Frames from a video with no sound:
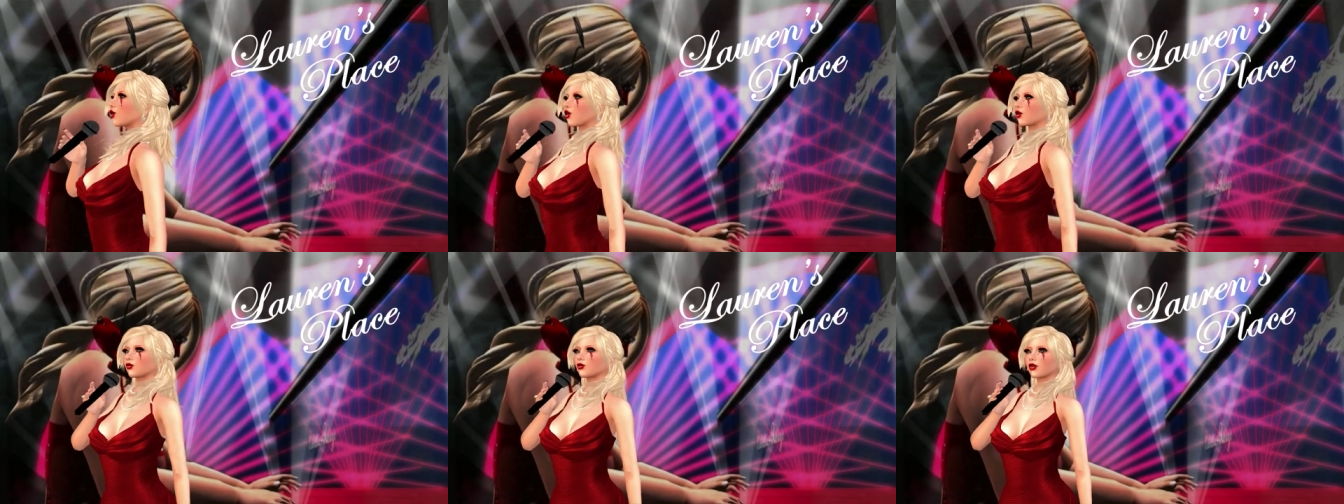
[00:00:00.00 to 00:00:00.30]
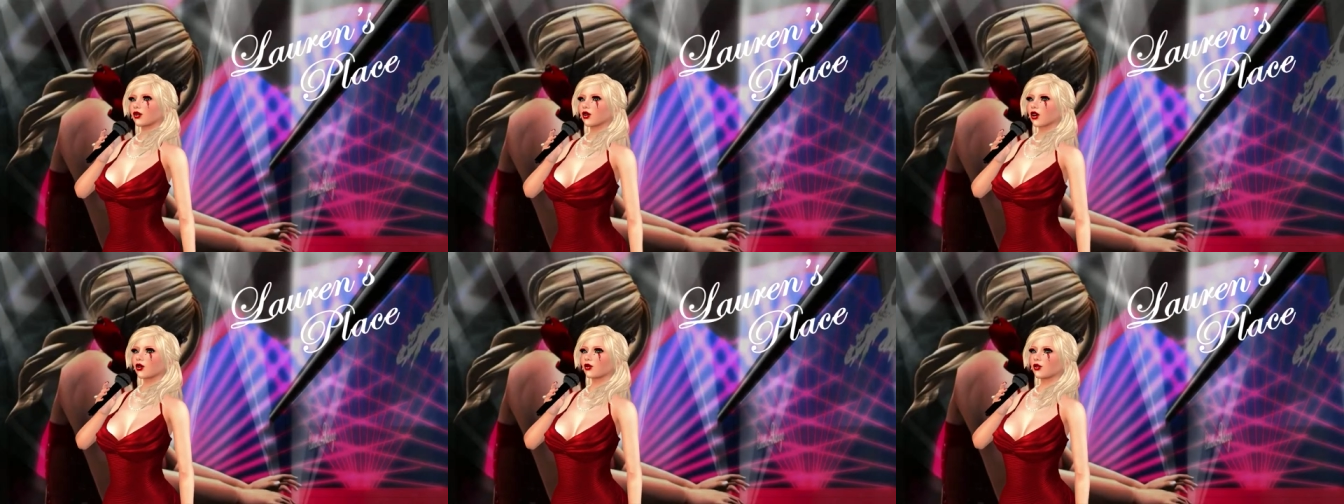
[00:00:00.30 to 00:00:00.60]
Does
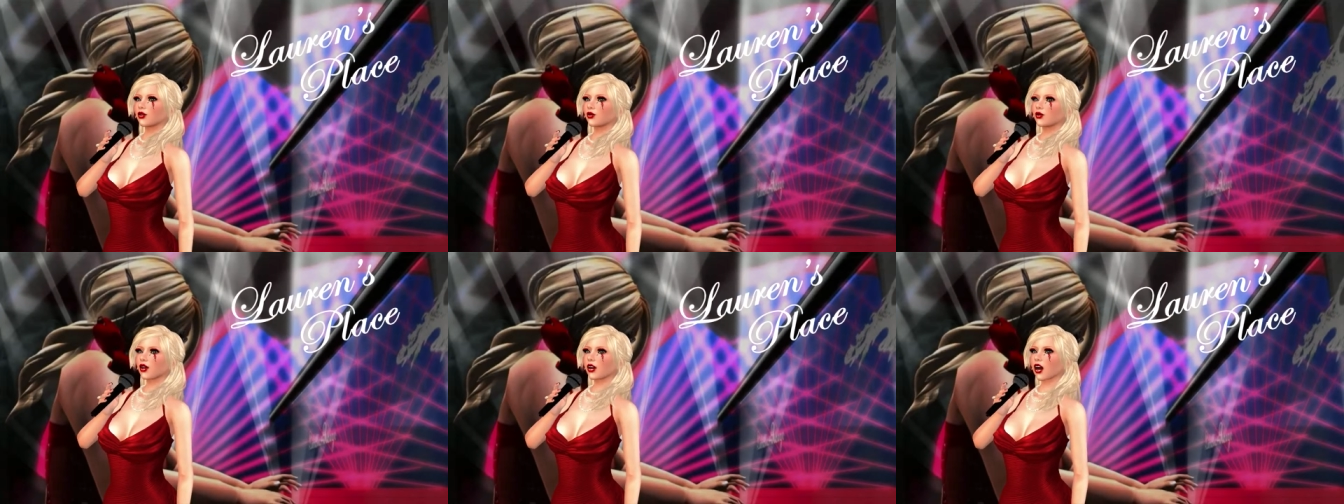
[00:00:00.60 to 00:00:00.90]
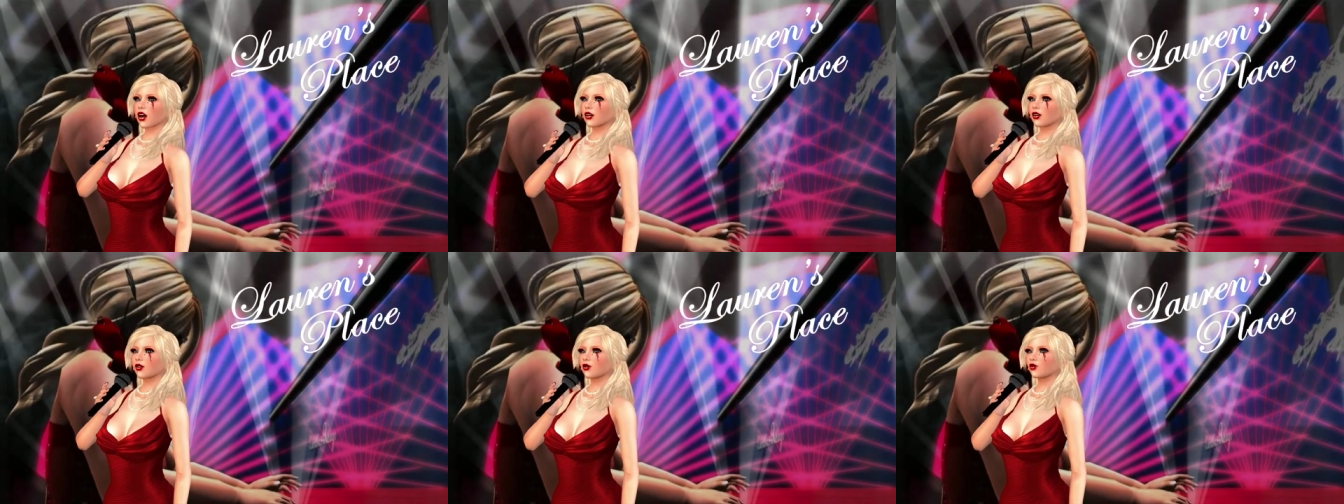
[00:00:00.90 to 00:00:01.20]
anybody remember
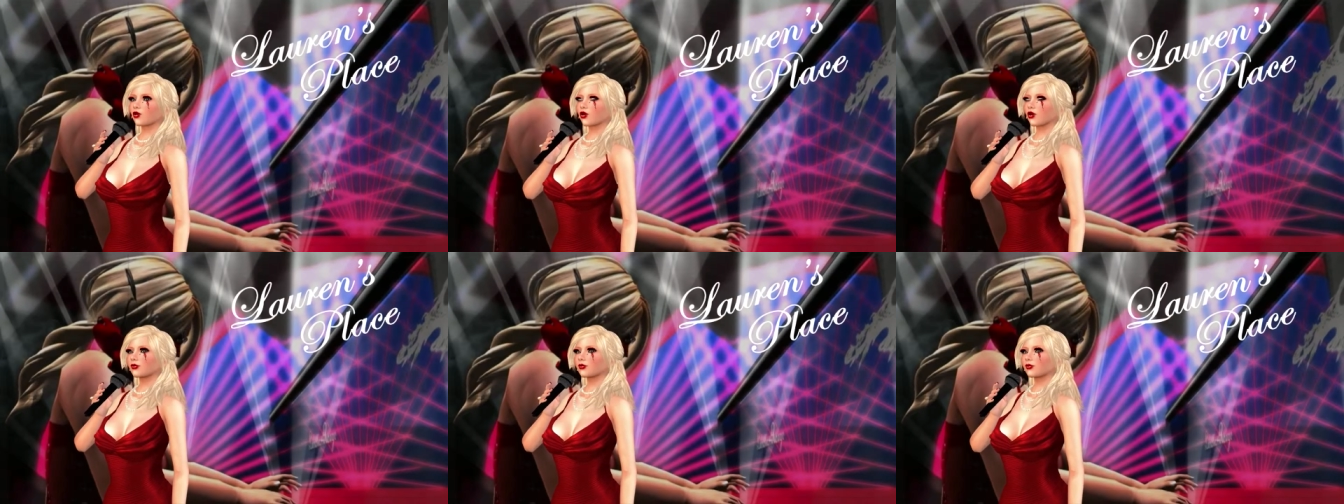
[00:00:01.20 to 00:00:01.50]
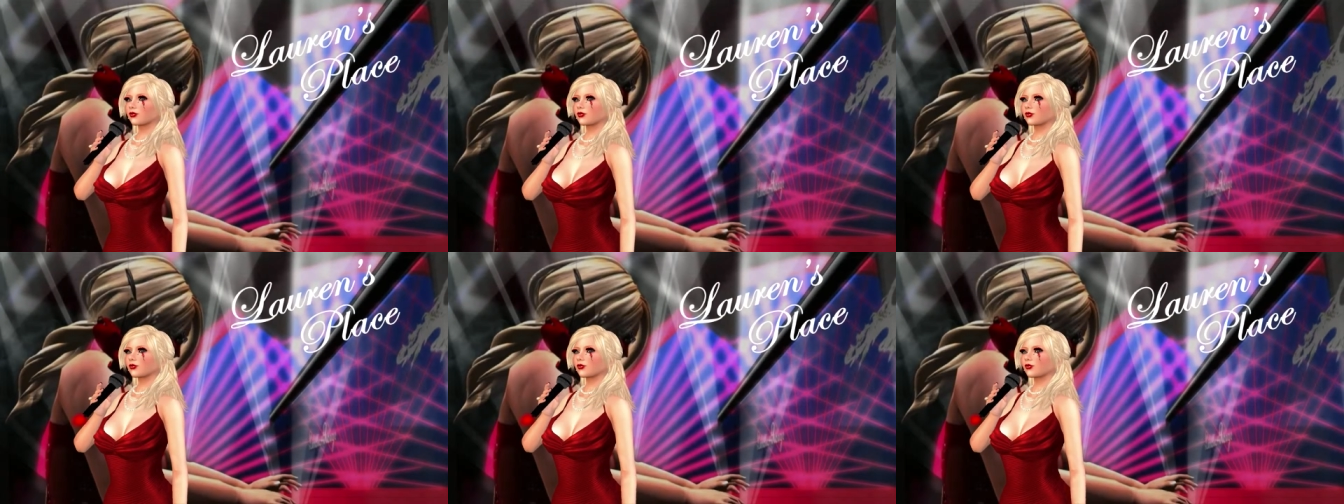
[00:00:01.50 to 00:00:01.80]
that one?
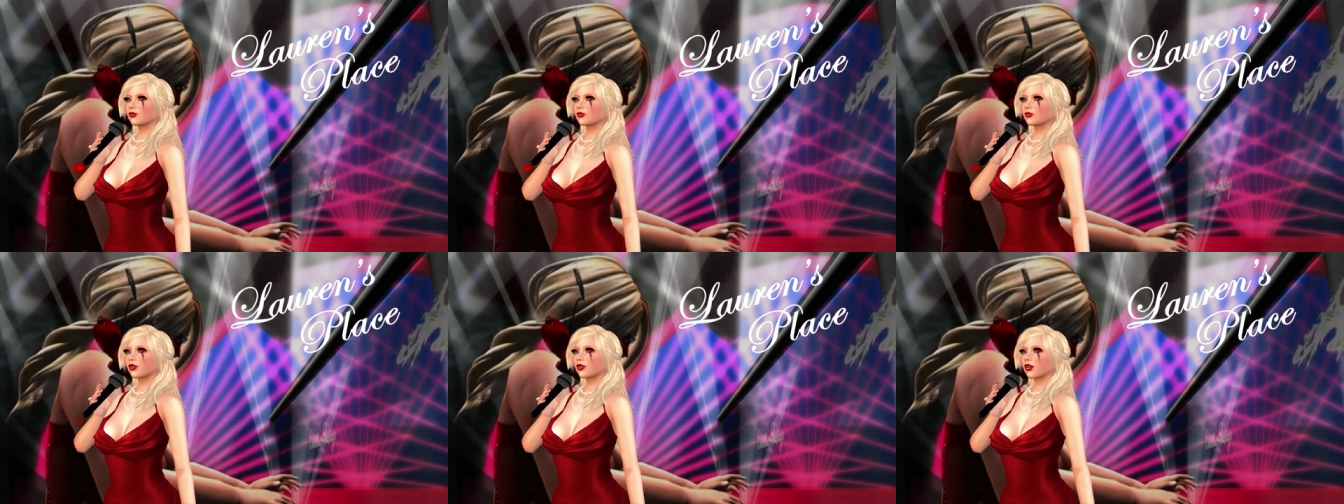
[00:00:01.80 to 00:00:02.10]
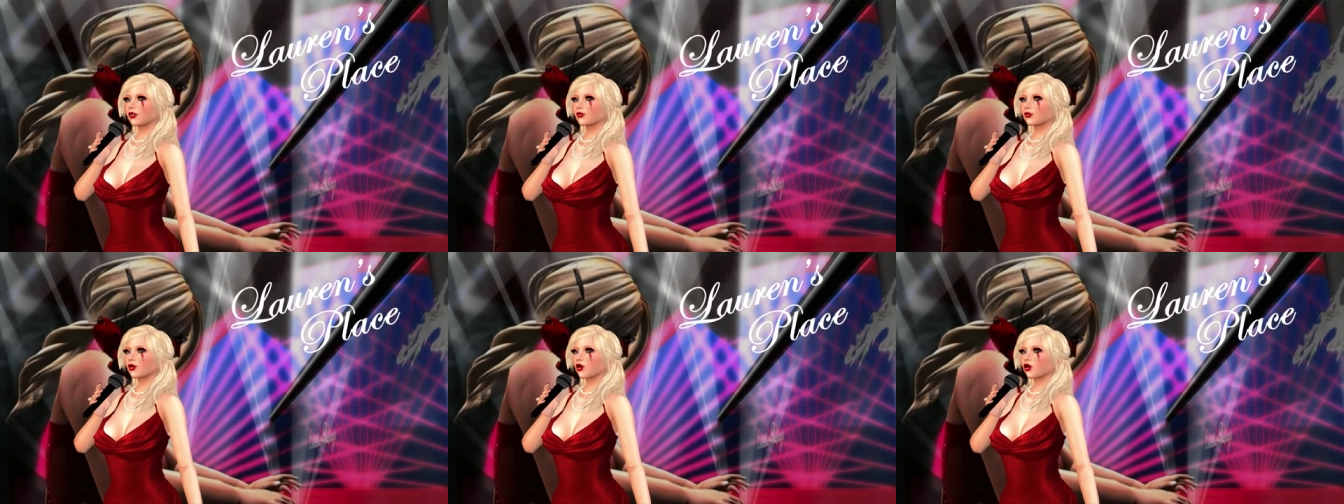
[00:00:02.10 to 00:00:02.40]

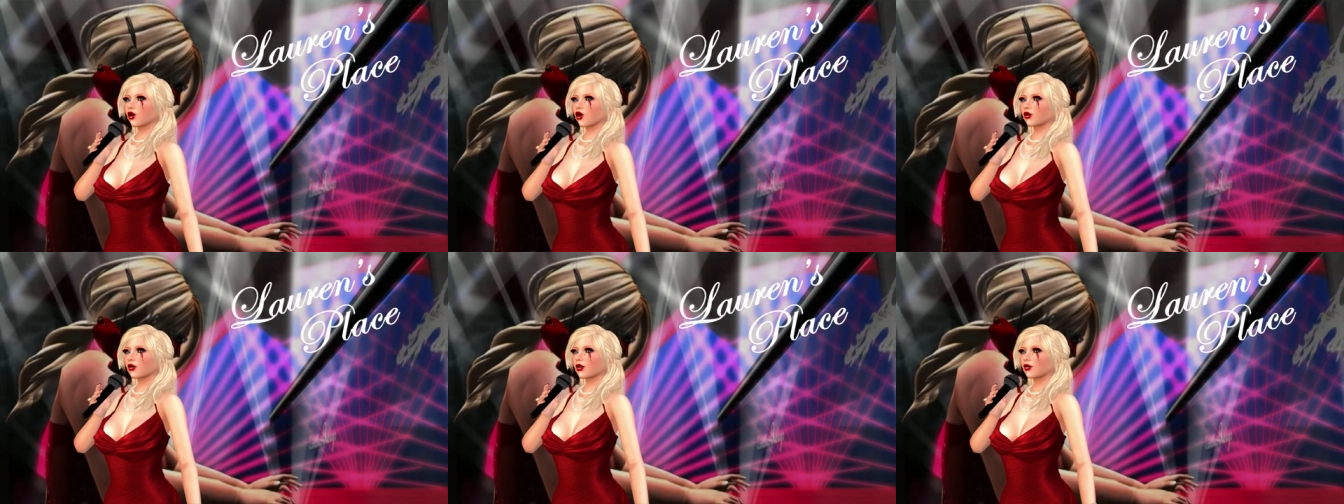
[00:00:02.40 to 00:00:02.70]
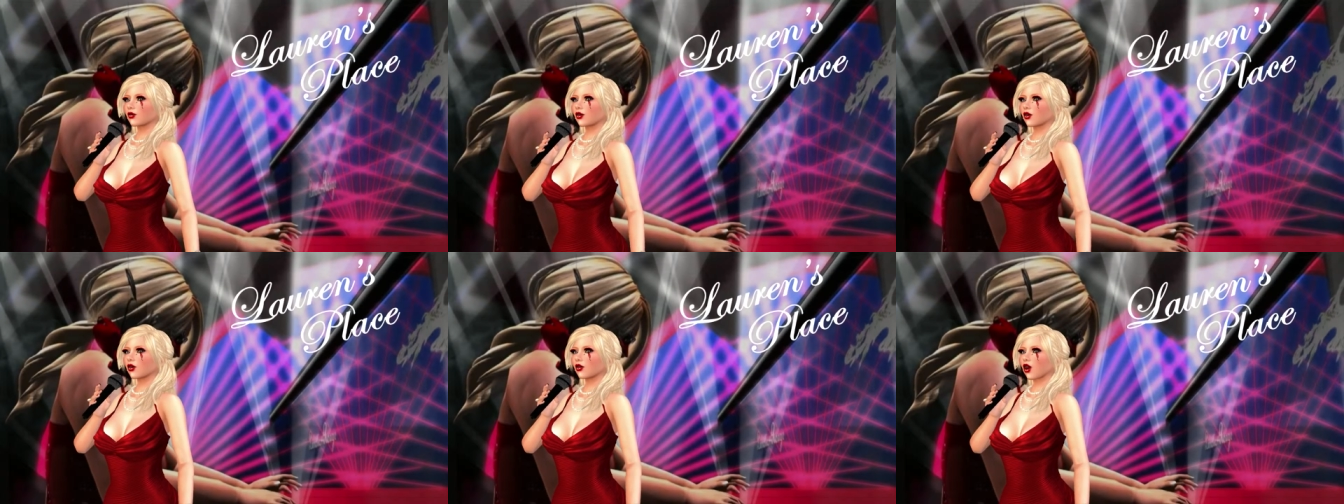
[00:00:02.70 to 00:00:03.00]
Yes. No, no
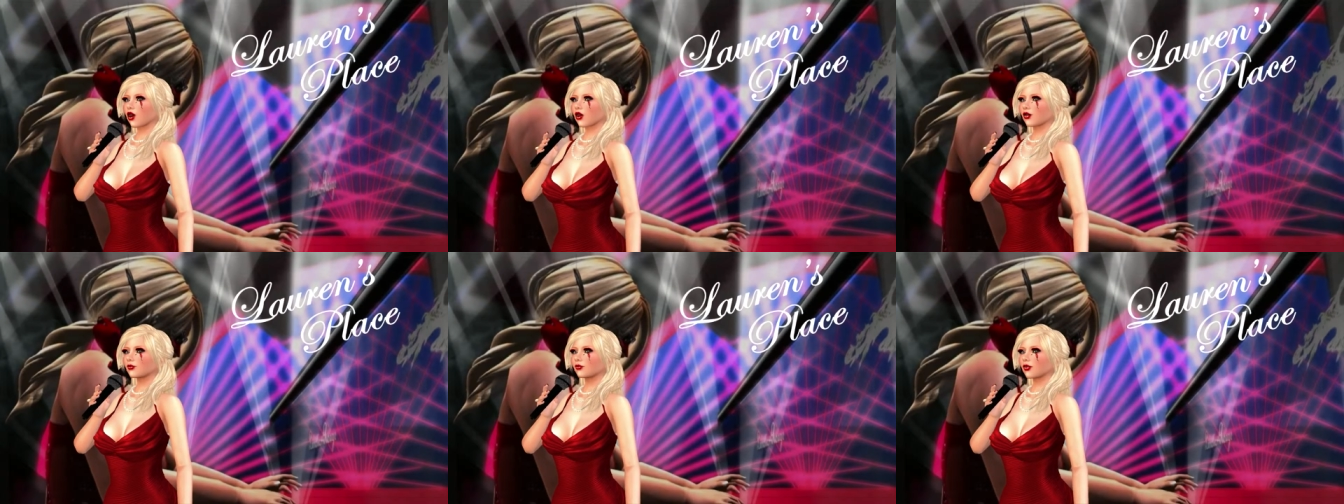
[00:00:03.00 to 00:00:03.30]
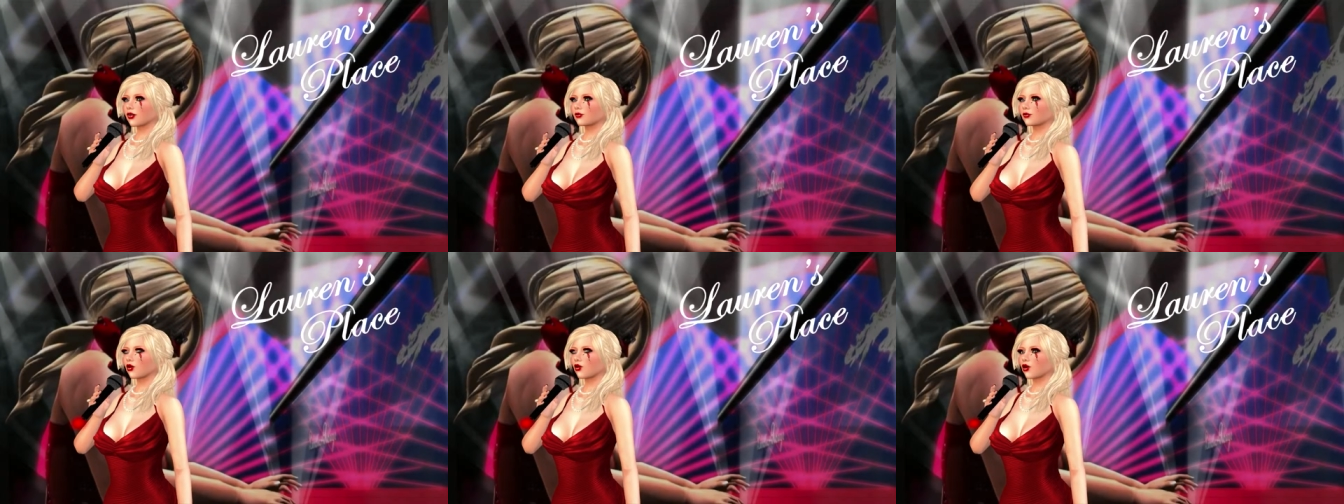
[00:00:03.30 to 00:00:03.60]
but yep.
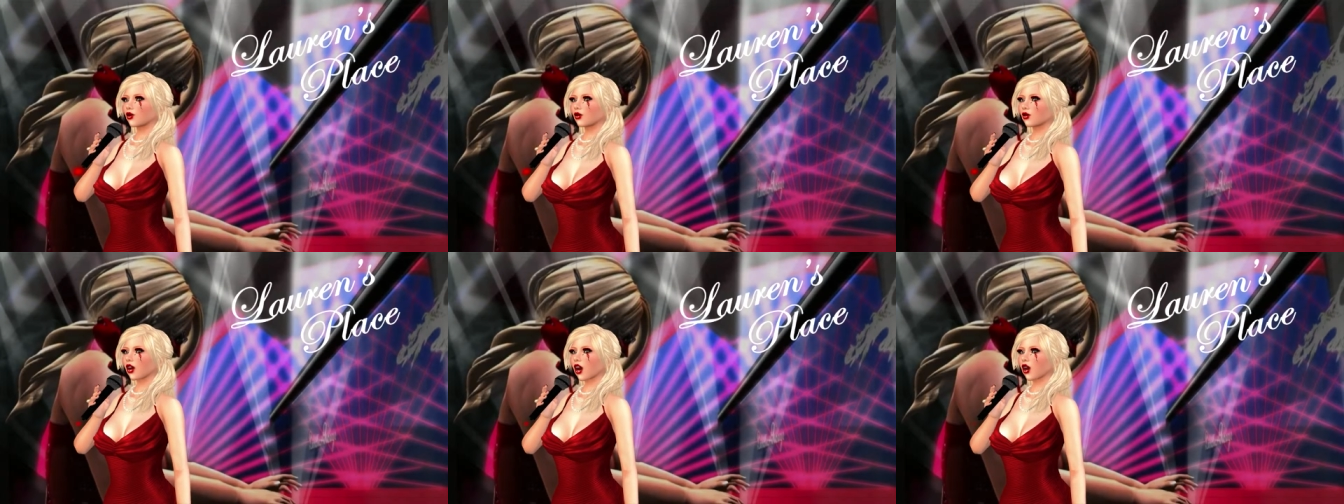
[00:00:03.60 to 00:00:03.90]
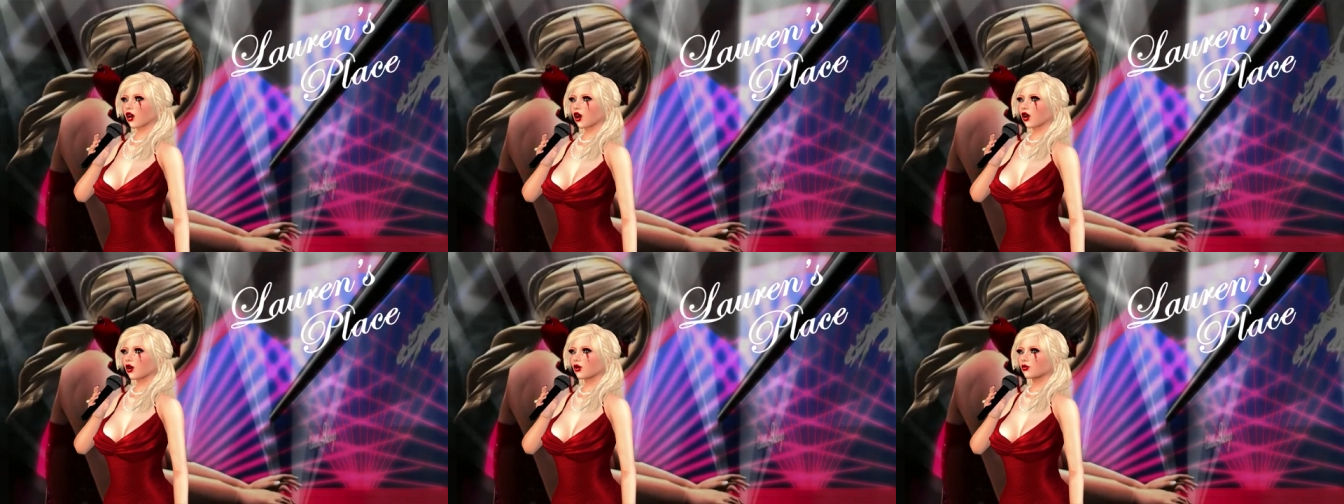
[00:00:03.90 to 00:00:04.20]
yes. Okay.
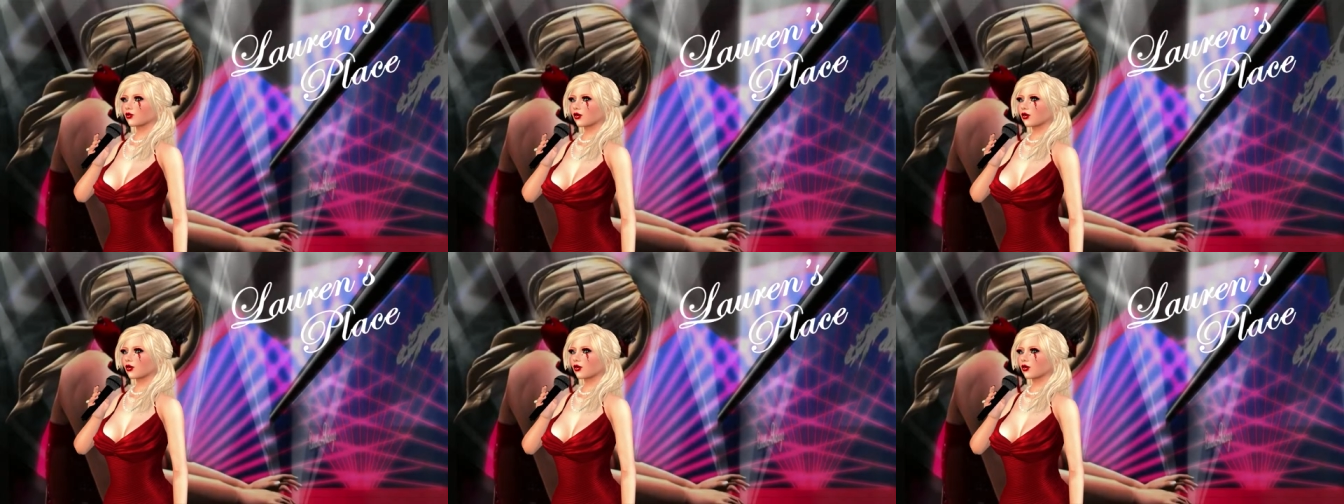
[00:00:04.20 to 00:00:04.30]
Ah,